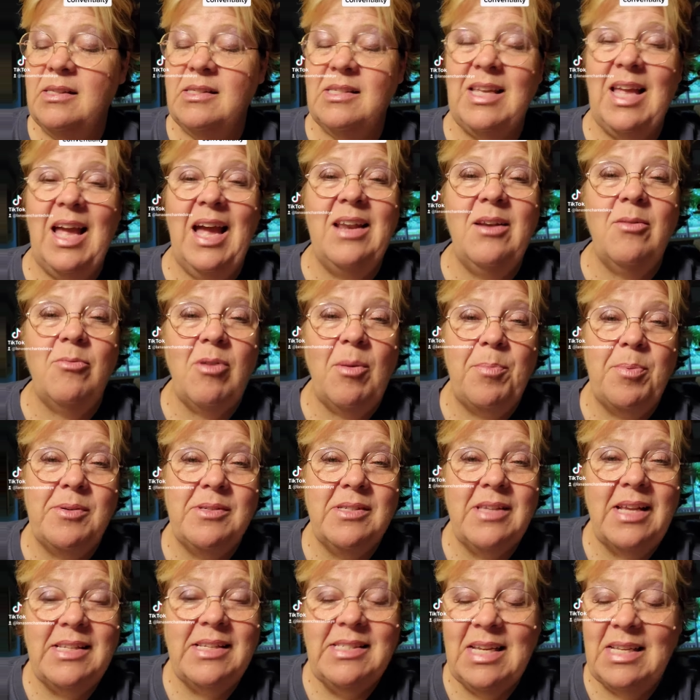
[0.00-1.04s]
It's kind of
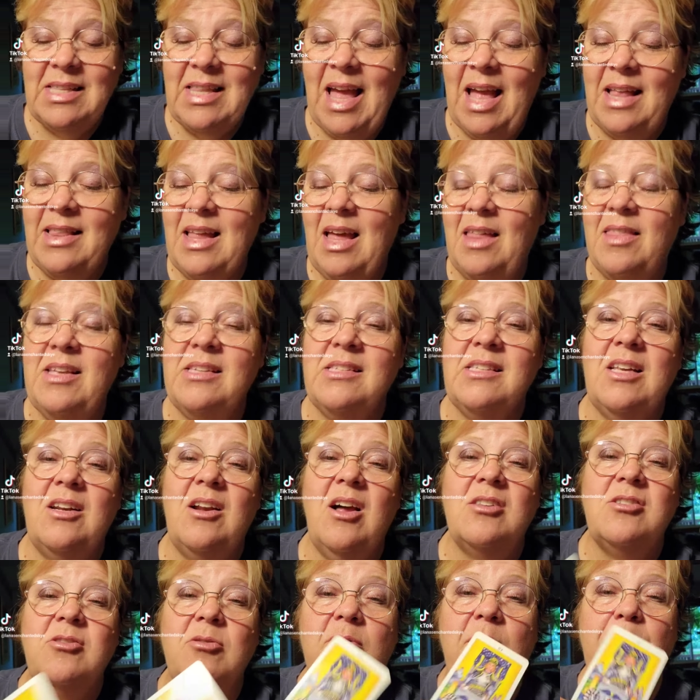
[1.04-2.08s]
representing that. Now, this can
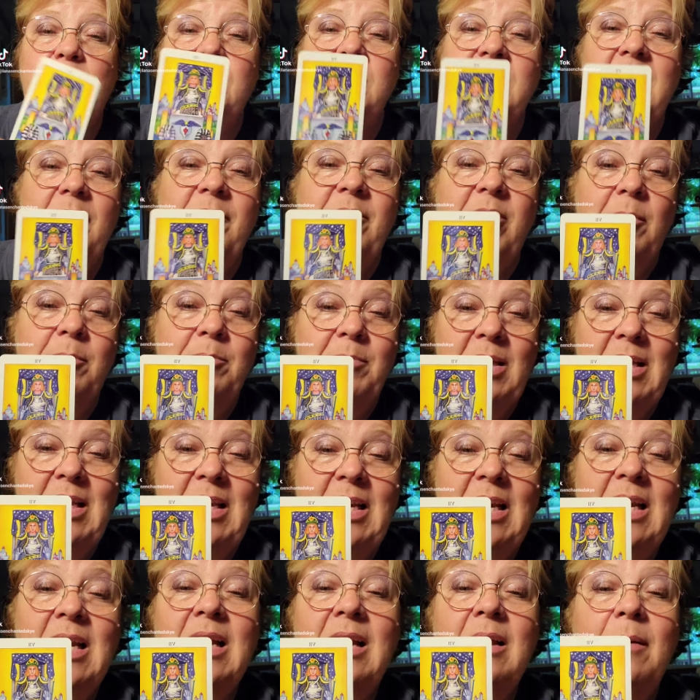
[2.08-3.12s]
also represent for
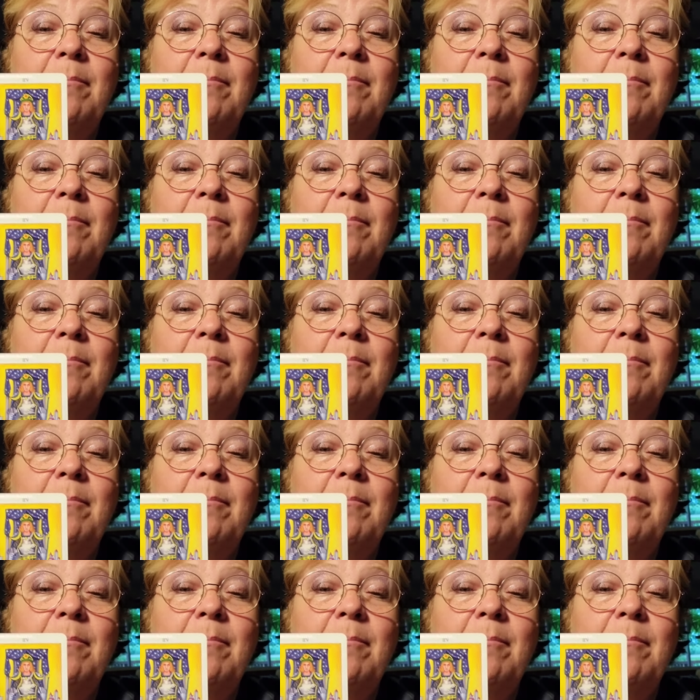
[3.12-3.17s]
me,